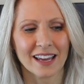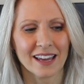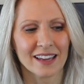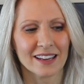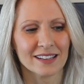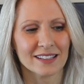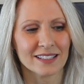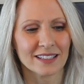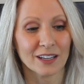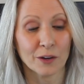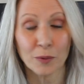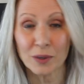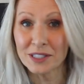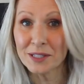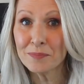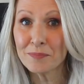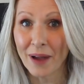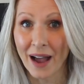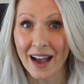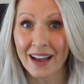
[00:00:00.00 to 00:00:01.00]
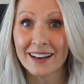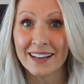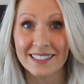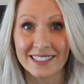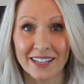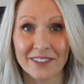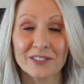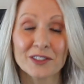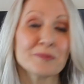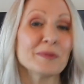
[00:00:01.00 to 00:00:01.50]
And it wasn't bad. I
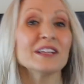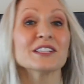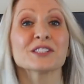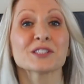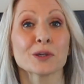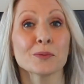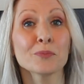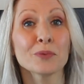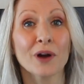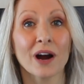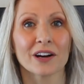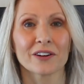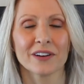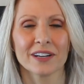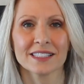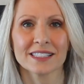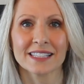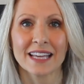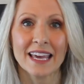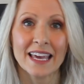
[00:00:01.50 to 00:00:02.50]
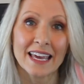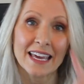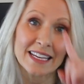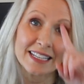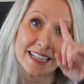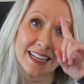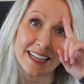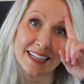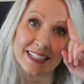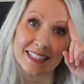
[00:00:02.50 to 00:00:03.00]
definitely made some progress
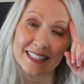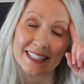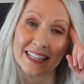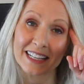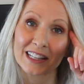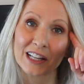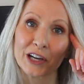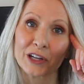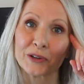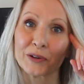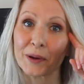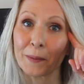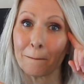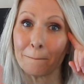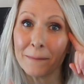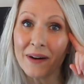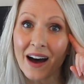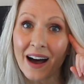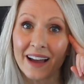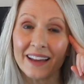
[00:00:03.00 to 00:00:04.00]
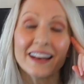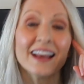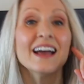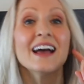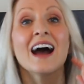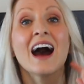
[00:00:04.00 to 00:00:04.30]
in decluttering, but